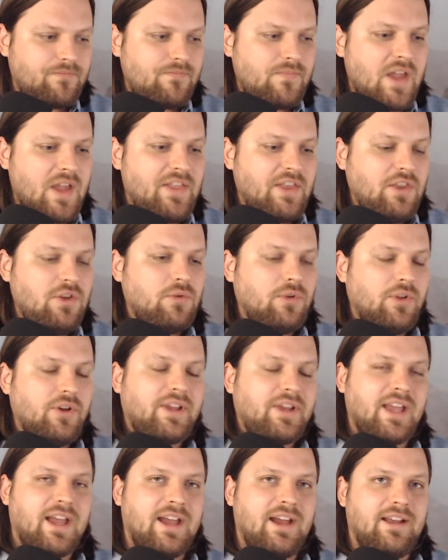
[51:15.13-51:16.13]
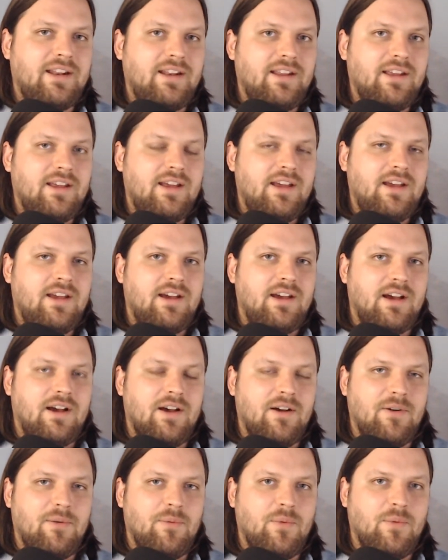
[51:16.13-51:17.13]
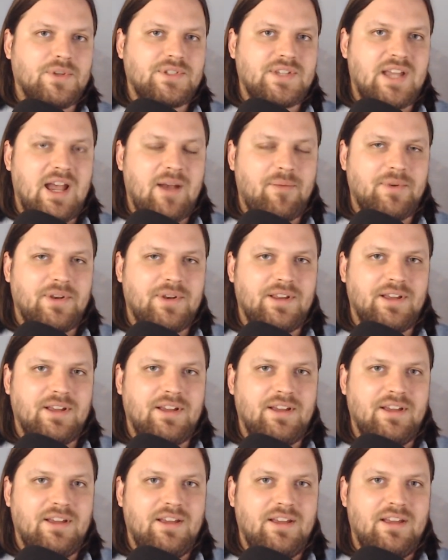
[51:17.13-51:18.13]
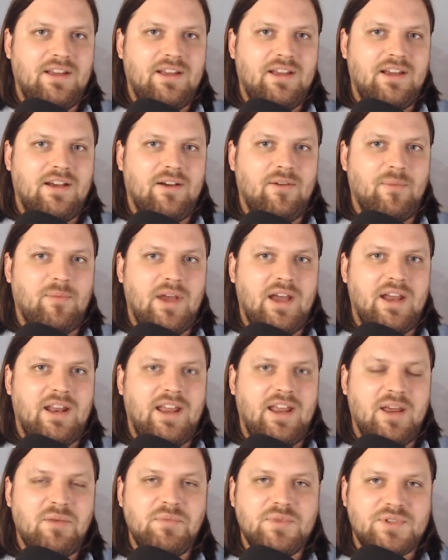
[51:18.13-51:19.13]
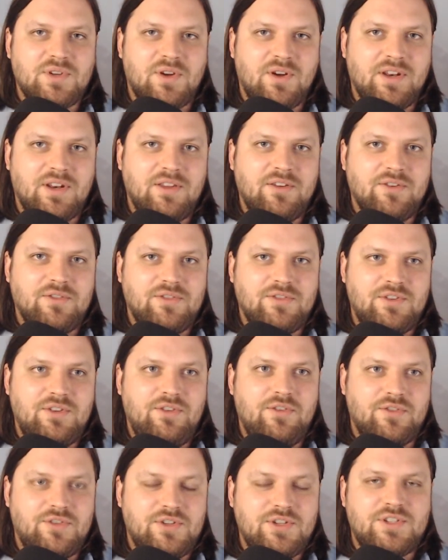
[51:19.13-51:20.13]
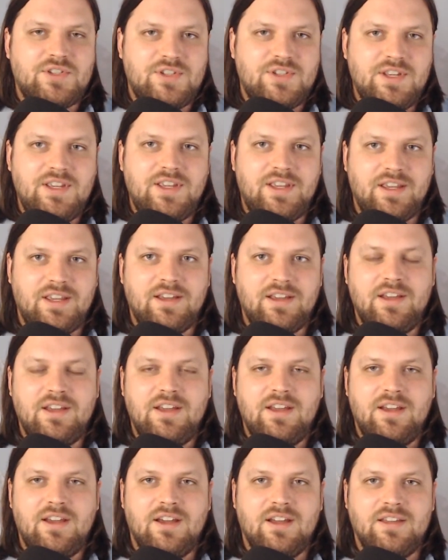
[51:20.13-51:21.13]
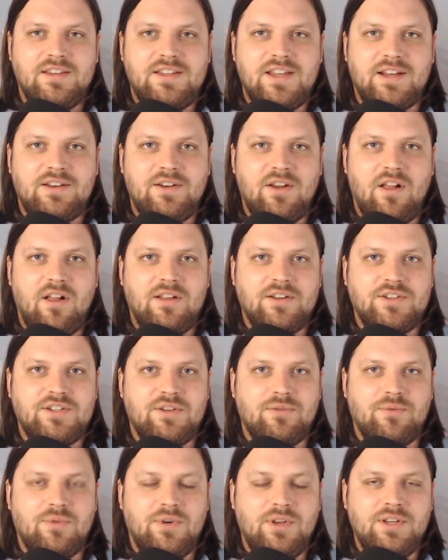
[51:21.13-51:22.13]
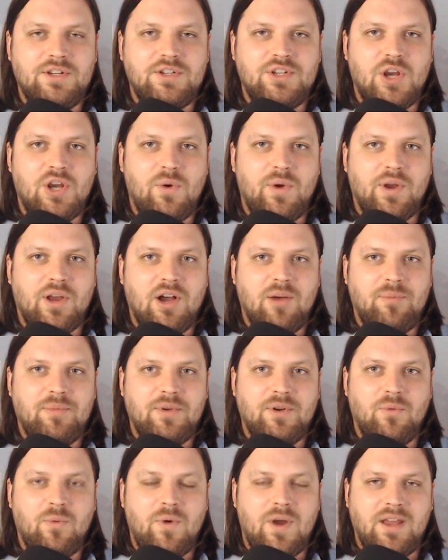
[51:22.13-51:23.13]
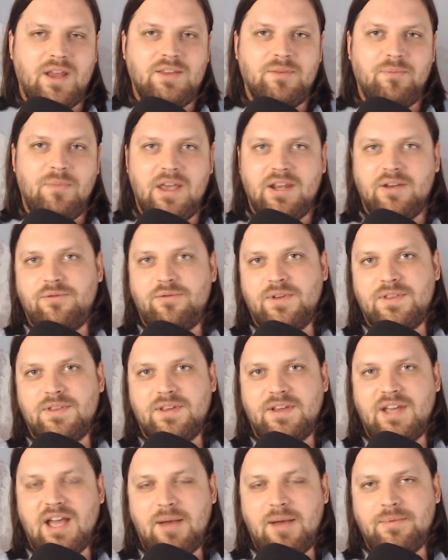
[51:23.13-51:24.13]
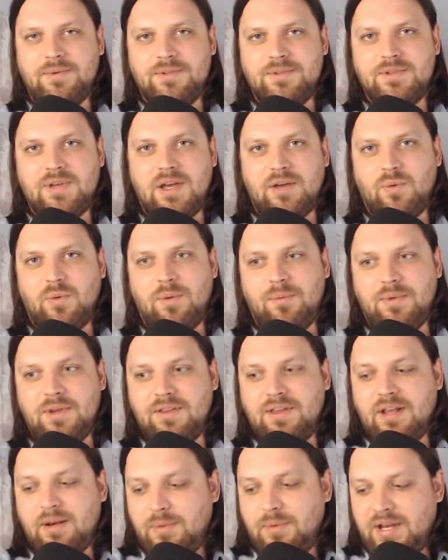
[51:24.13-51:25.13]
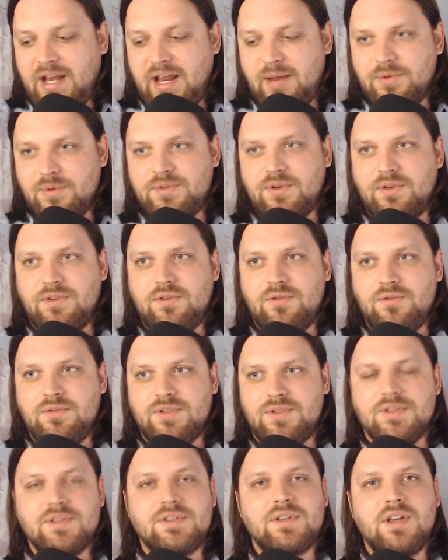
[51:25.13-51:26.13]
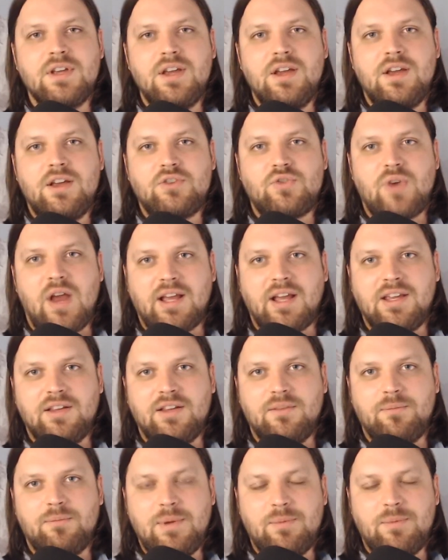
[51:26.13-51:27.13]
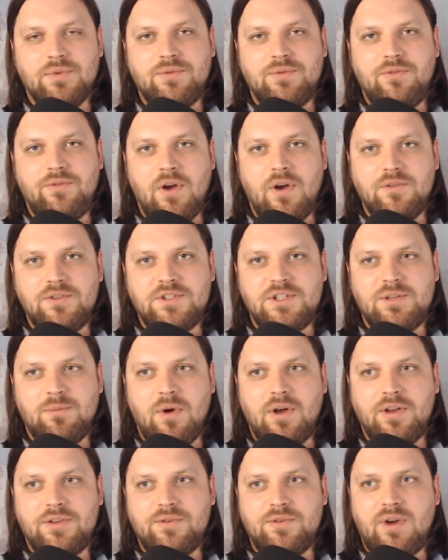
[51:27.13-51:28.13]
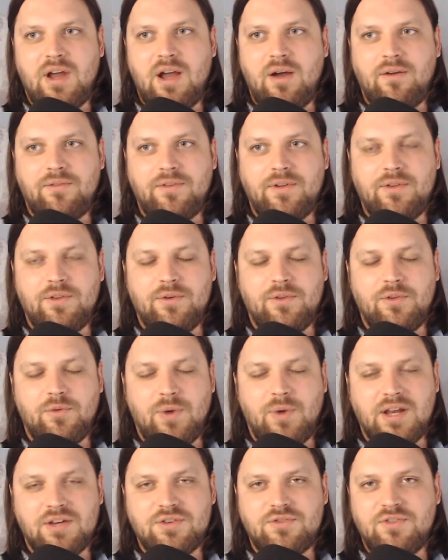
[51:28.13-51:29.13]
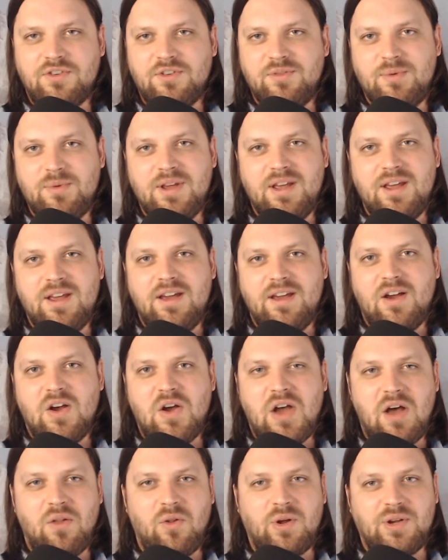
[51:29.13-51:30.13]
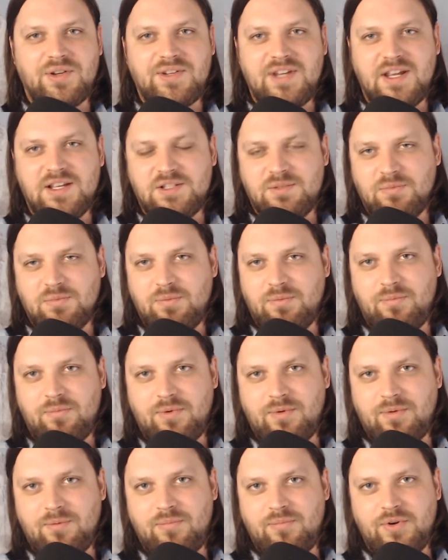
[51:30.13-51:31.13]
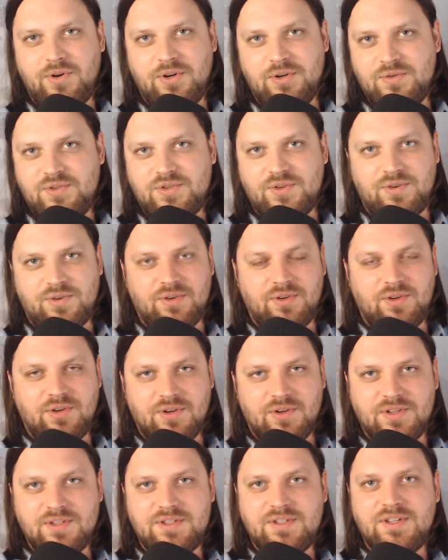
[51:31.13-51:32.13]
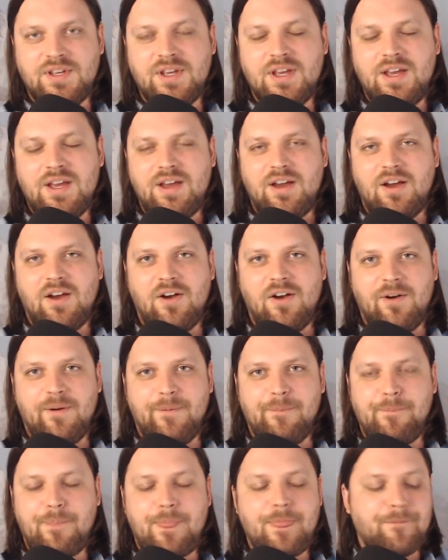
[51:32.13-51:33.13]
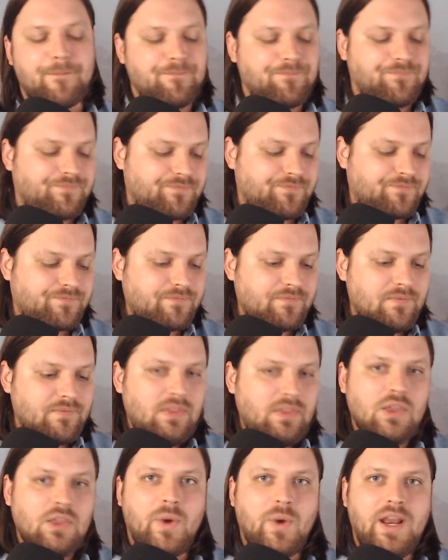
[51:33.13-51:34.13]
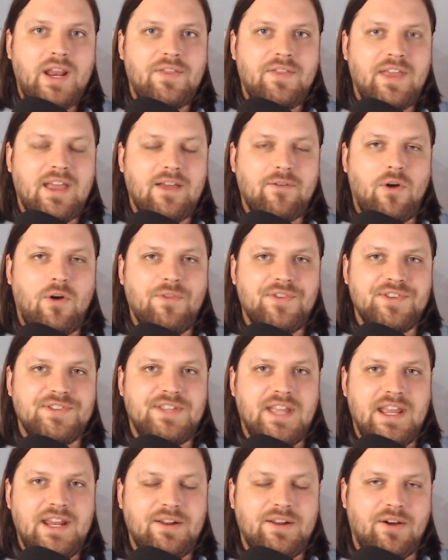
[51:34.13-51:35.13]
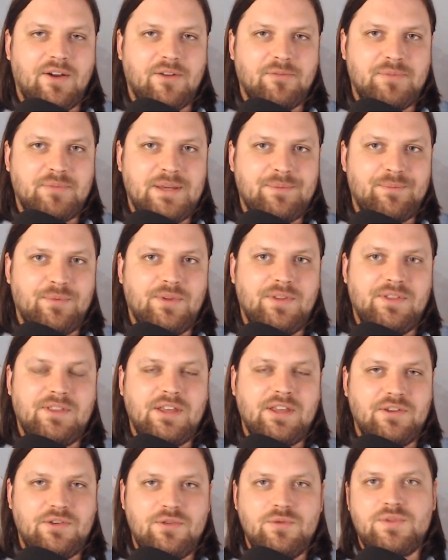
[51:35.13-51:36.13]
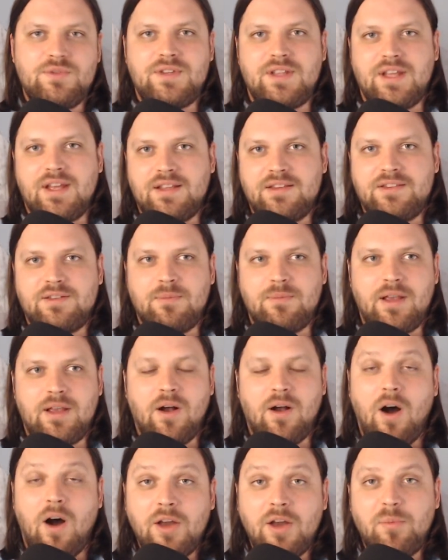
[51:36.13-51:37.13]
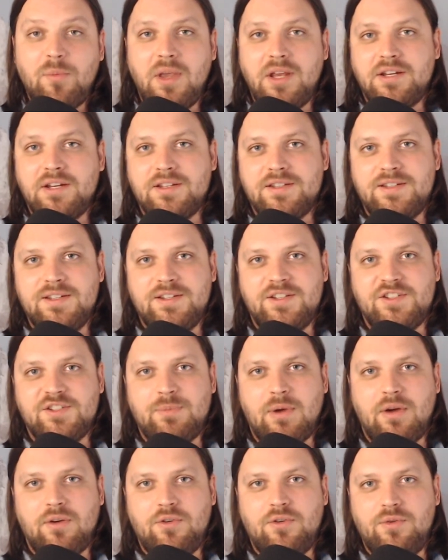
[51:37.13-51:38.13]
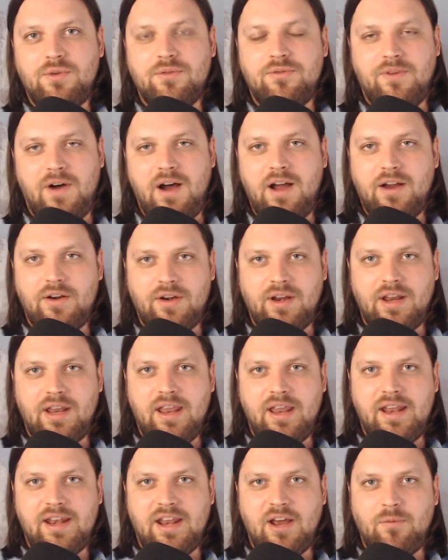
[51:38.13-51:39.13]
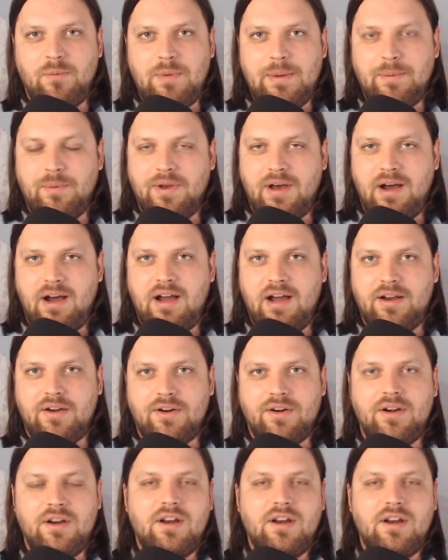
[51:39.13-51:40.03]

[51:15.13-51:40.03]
And then you look at what's happening at Amazon, and you're just seeing technology really showing up in a way to benefit the capitalists. How do I mean that? I mean, Amazon uses tracking people's phones to monitor how often they're in the restroom, how long it takes them to produce certain goods, right? And they have all this data on people, and they use that to make automated decisions about who to fire and how many people to hire.